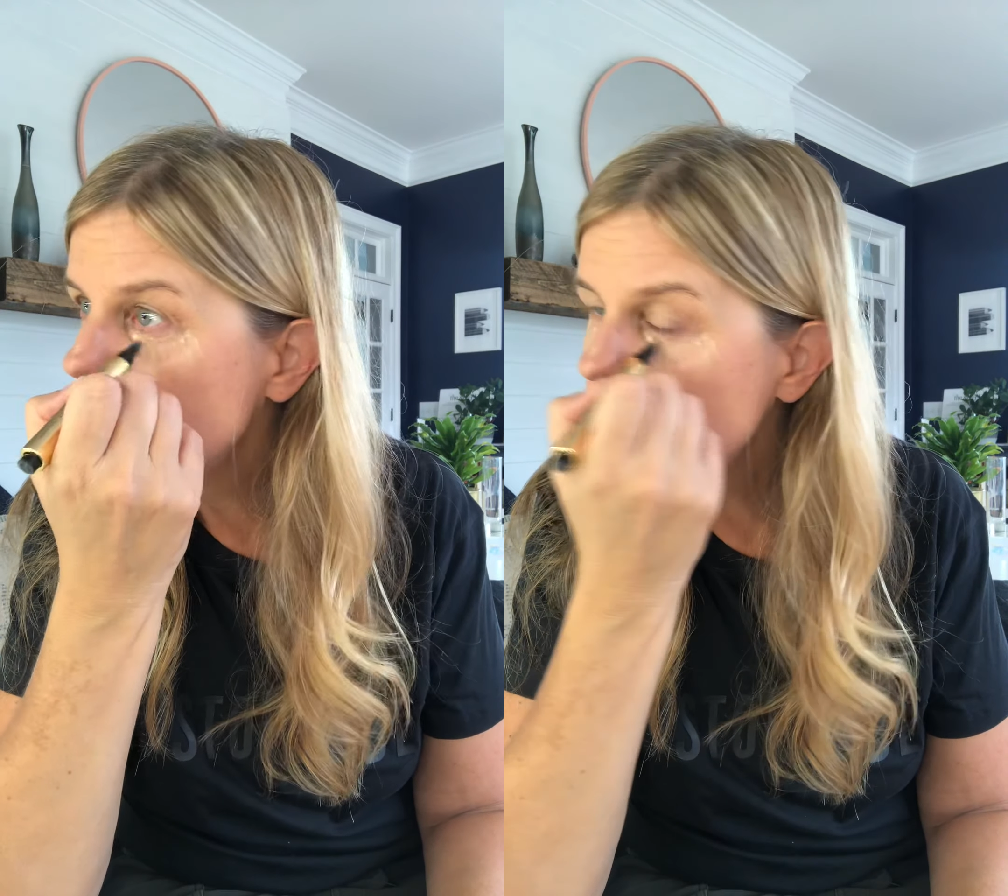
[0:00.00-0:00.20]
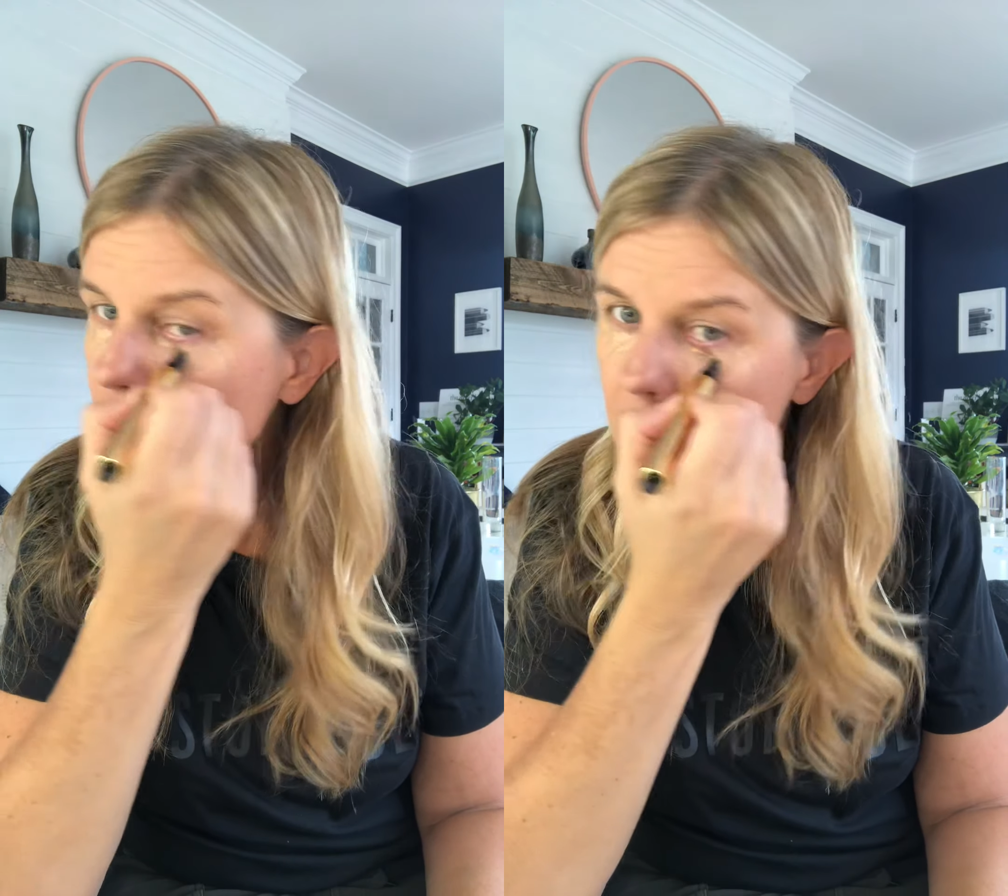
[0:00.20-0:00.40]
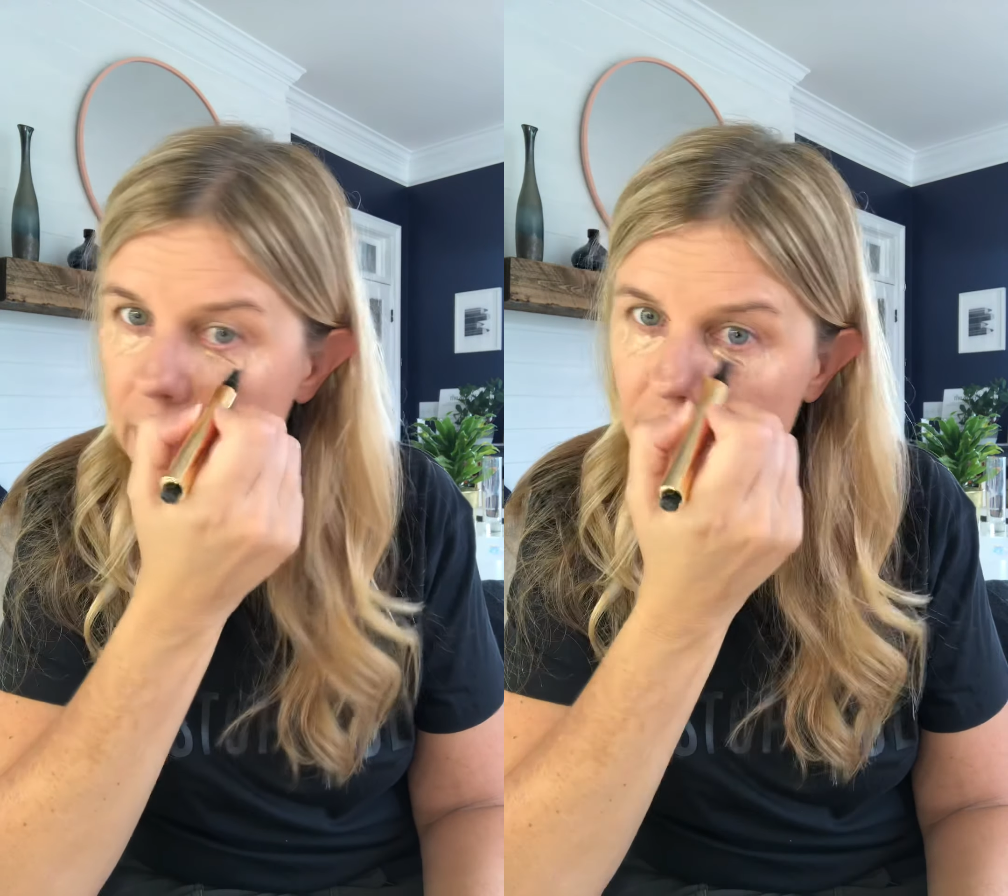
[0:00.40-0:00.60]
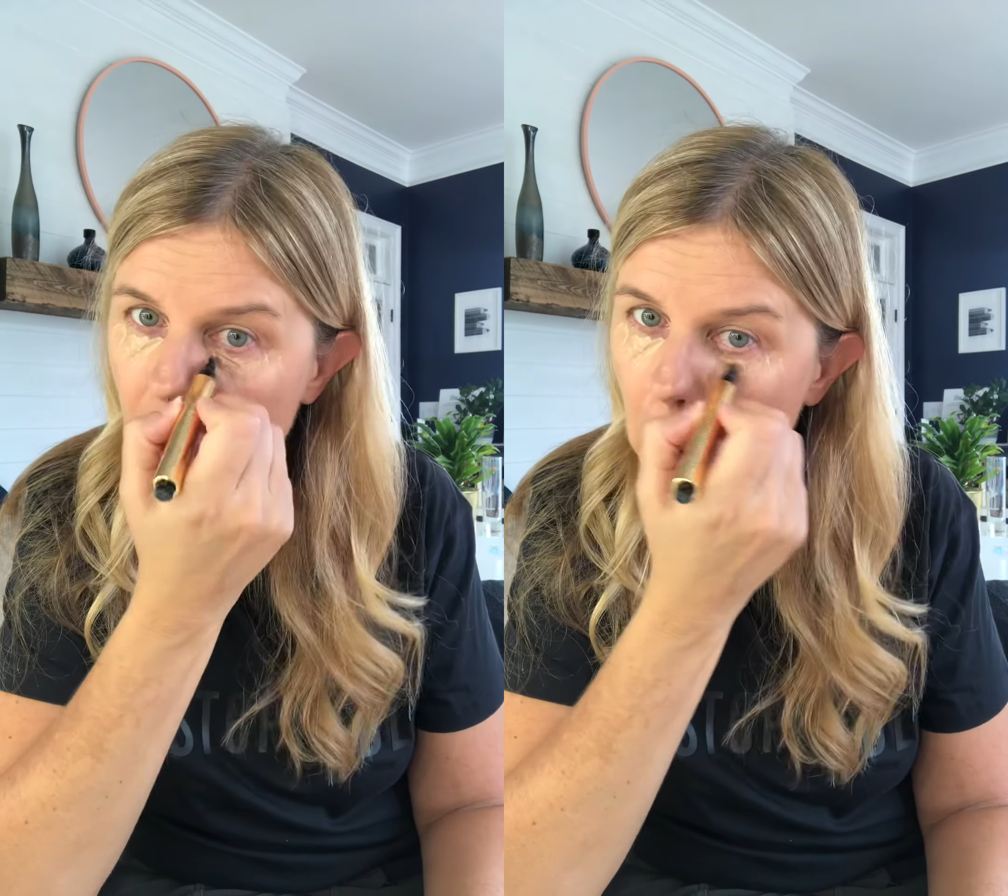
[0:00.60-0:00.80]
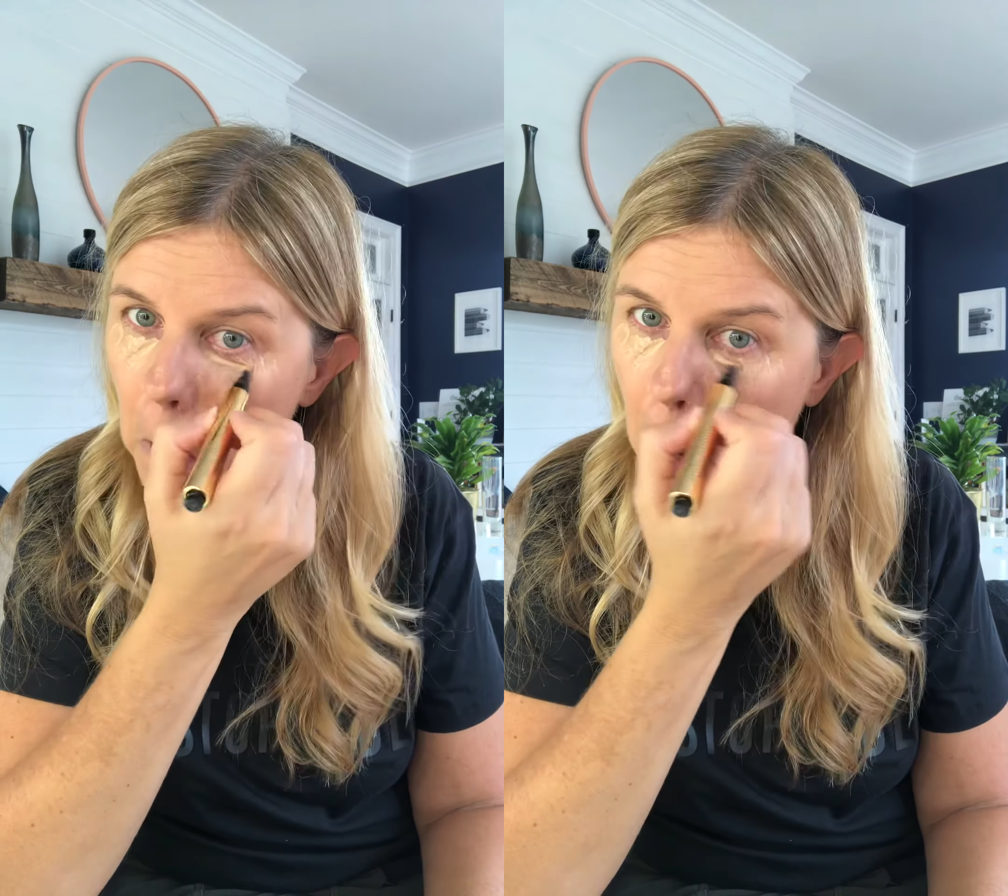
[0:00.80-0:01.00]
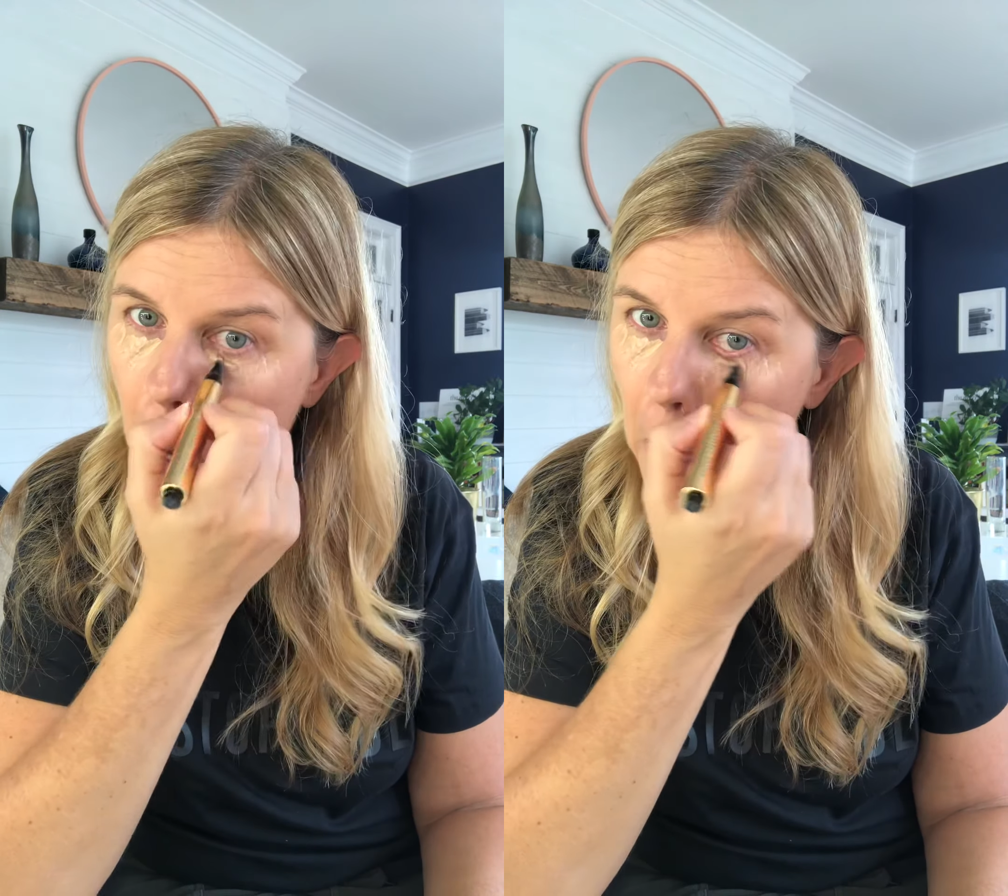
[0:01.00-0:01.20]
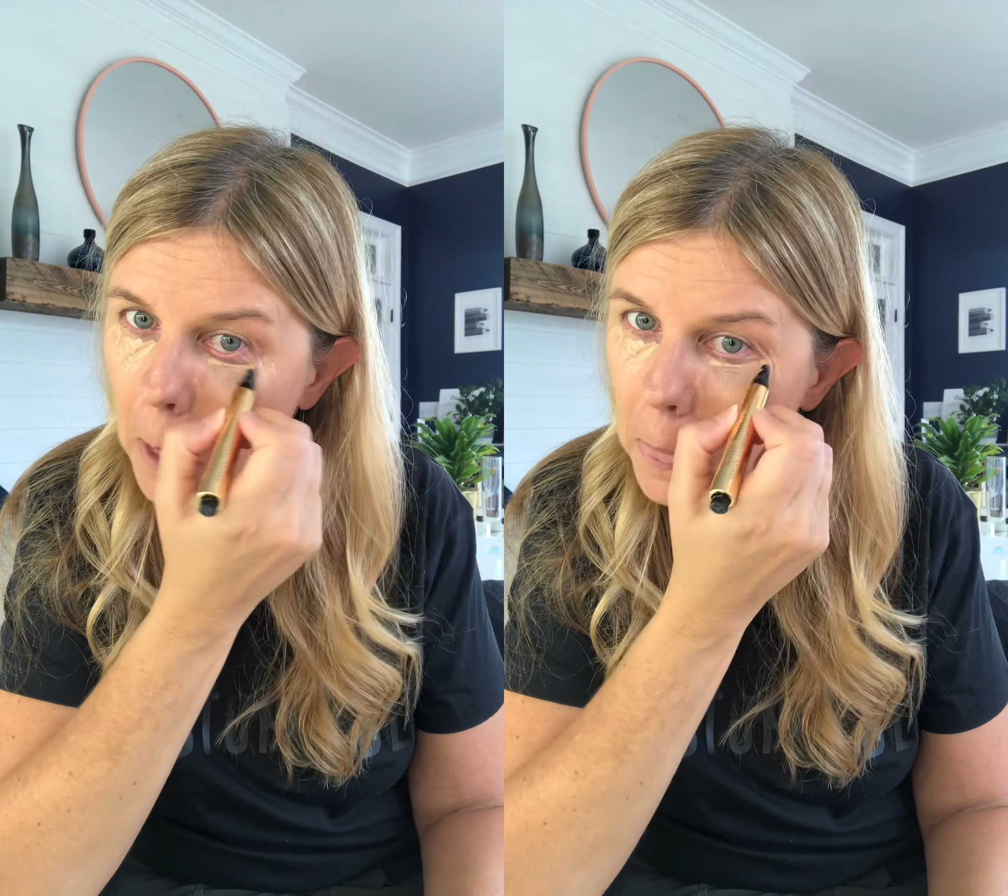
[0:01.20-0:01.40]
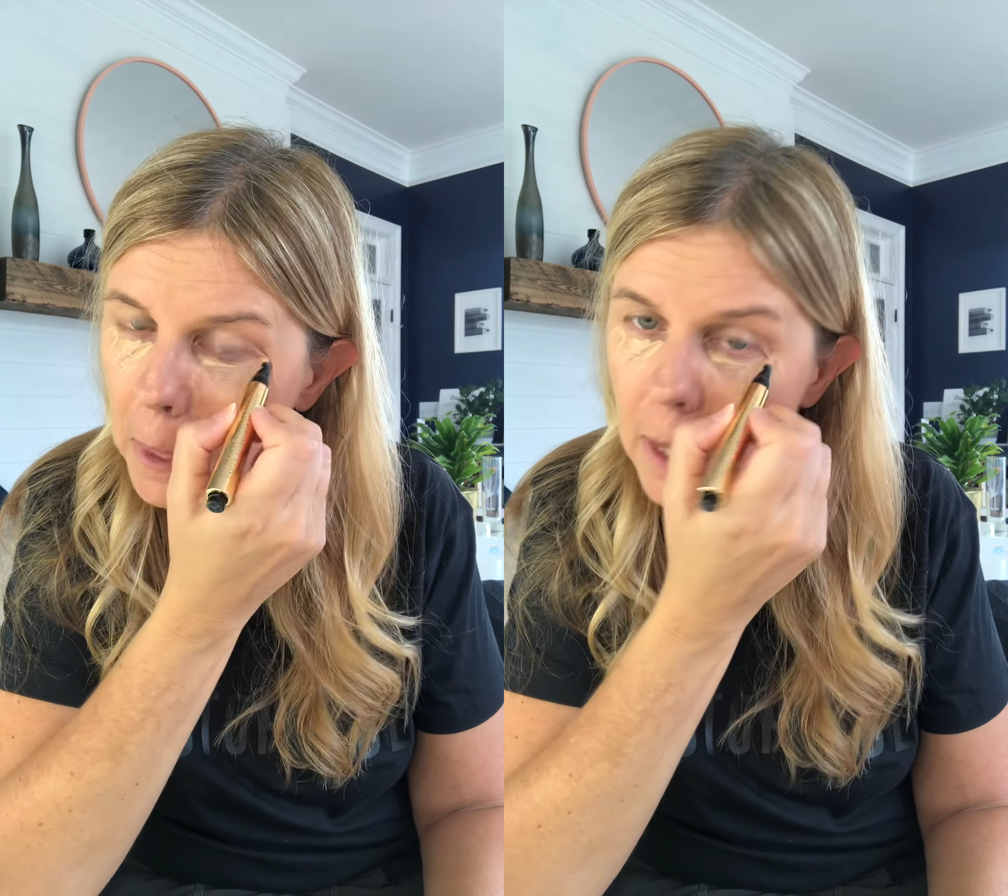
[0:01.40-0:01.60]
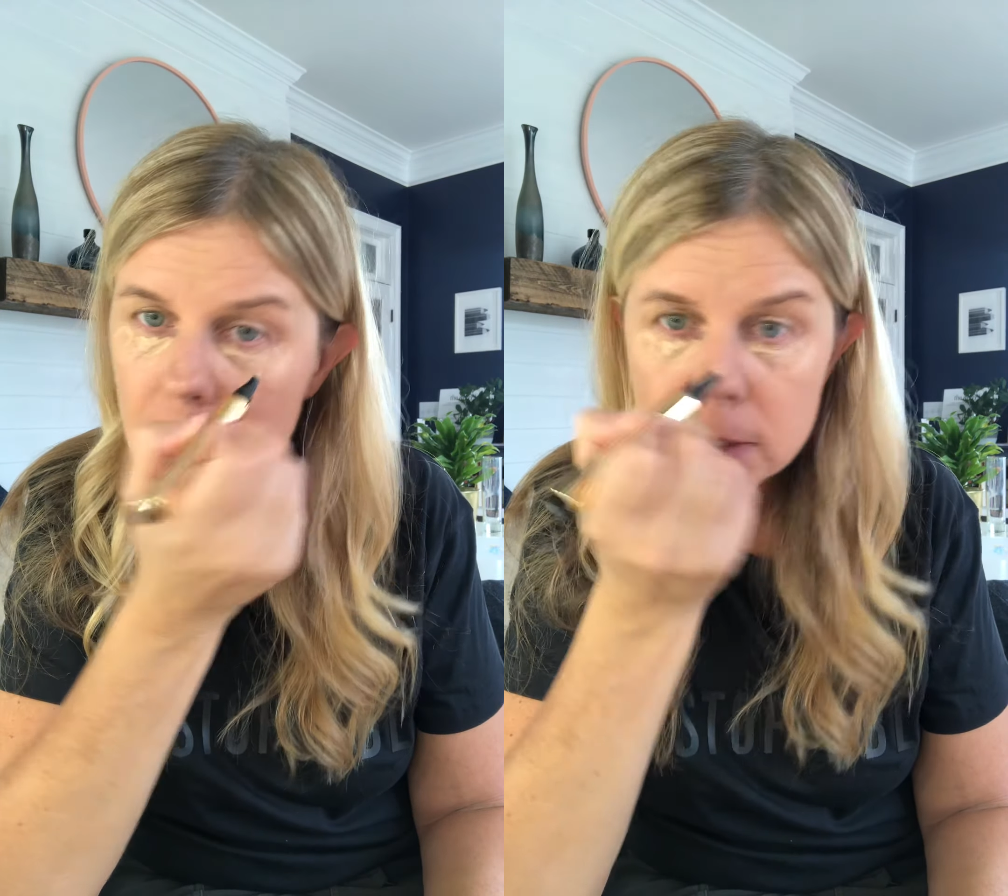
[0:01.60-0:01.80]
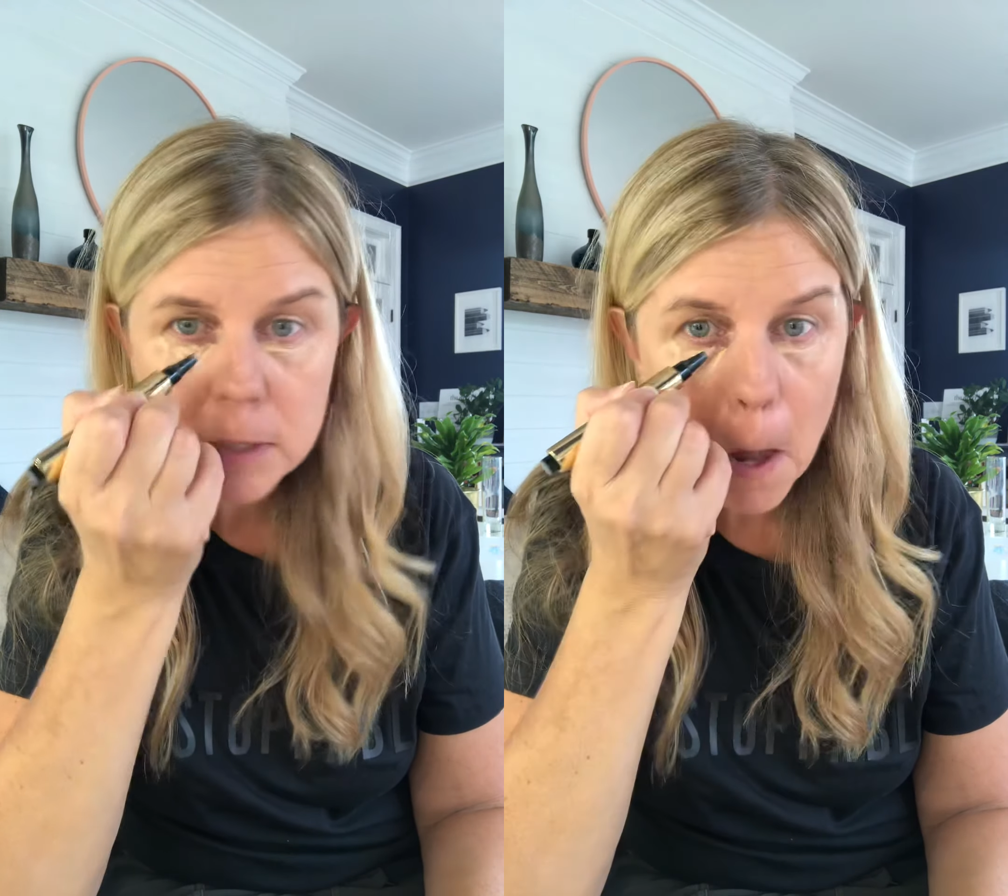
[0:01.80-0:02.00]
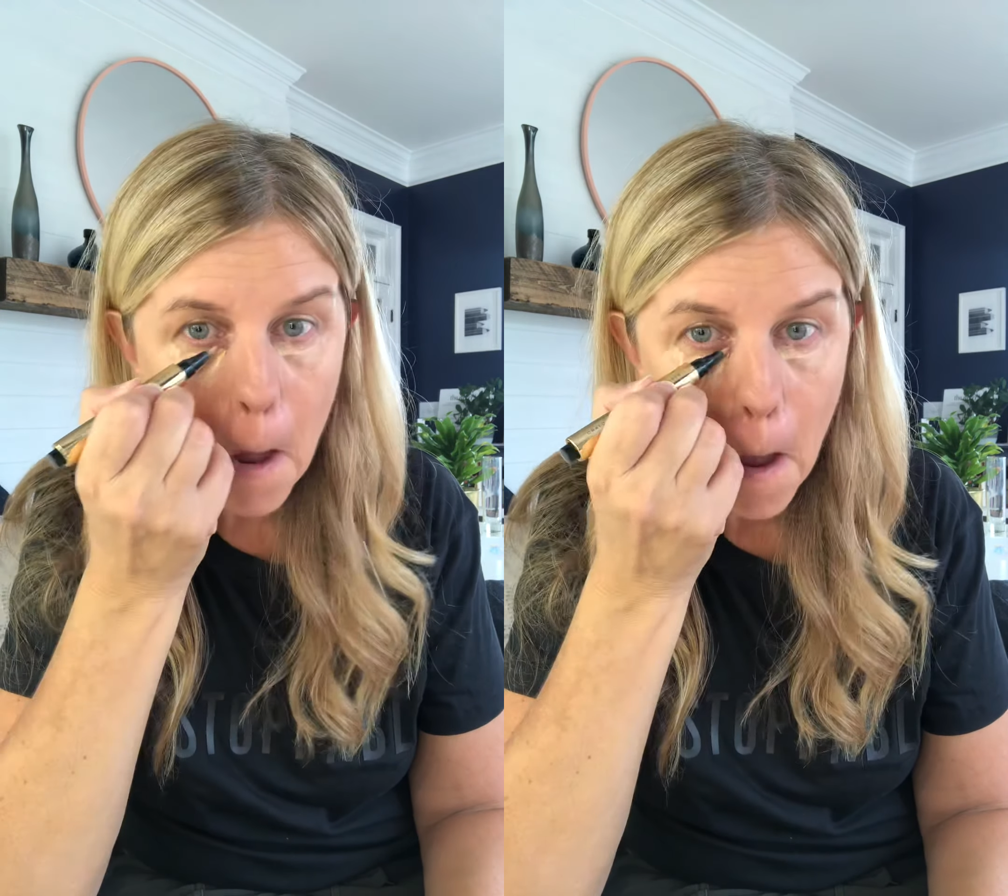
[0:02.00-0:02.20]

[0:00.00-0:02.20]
a little bit of the under eye like this.